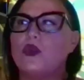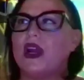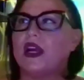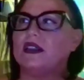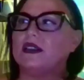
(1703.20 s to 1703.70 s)

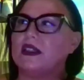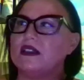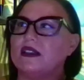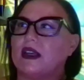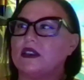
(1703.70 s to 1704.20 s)
where in the
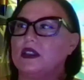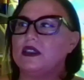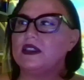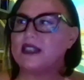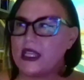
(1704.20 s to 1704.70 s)

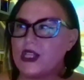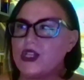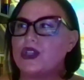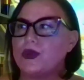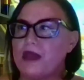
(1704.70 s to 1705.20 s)

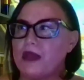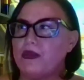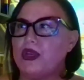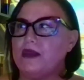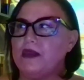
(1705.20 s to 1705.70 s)
cellular
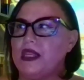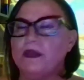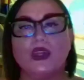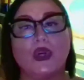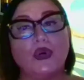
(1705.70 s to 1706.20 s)
memory
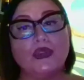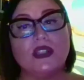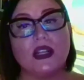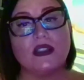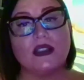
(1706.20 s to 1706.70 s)
people are
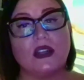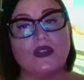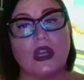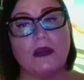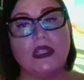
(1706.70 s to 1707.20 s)
holding on to that
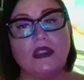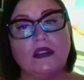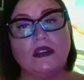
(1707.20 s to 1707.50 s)
trauma,